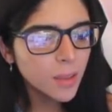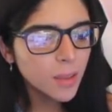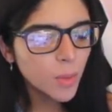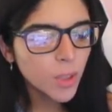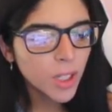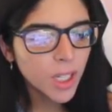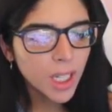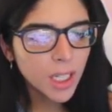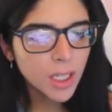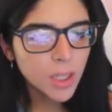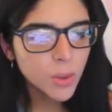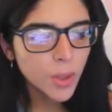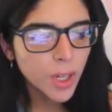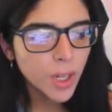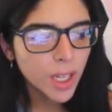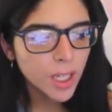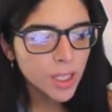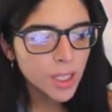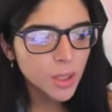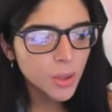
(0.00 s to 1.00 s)
what else? What
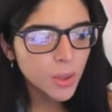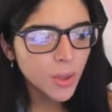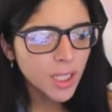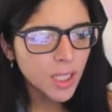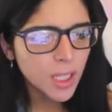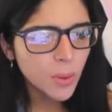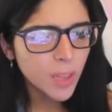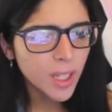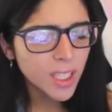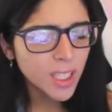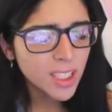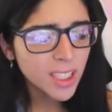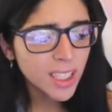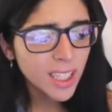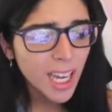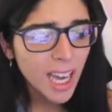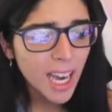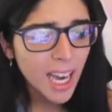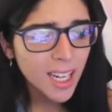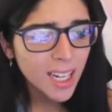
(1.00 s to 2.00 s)
else do we need? We actually need
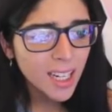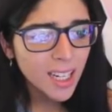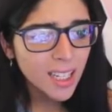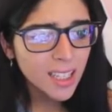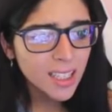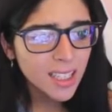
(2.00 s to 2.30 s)
to add